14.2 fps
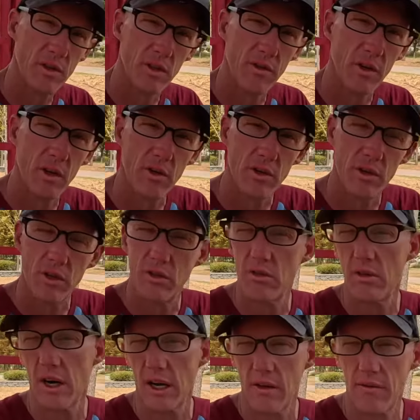of you who do,
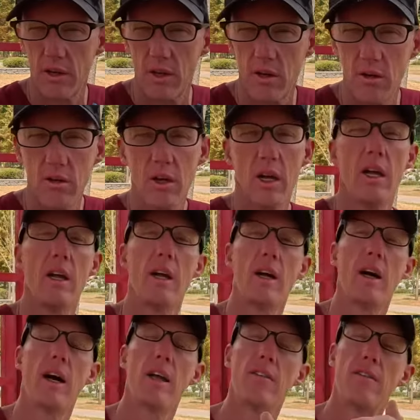I envy you.
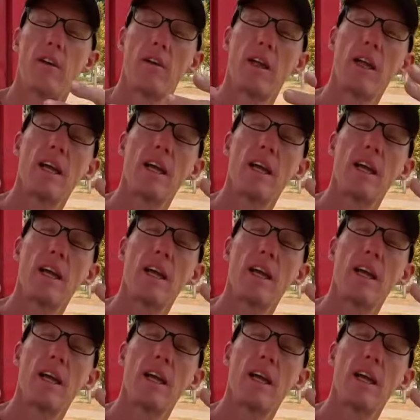I have very